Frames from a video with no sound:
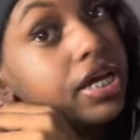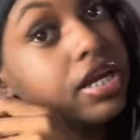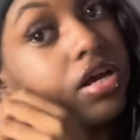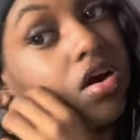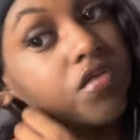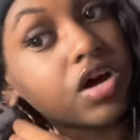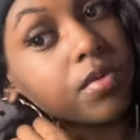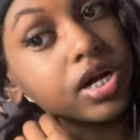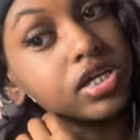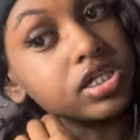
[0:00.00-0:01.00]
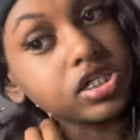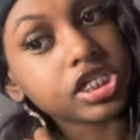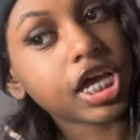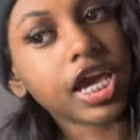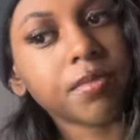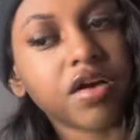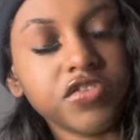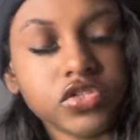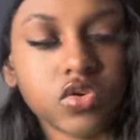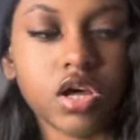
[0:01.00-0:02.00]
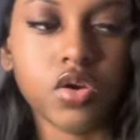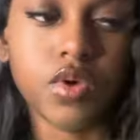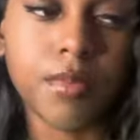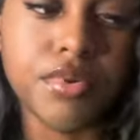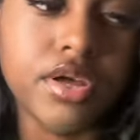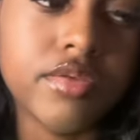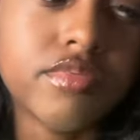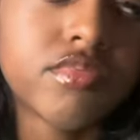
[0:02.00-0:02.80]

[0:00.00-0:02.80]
get to go to volleyball conditioning because I didn't have my physical all the way, but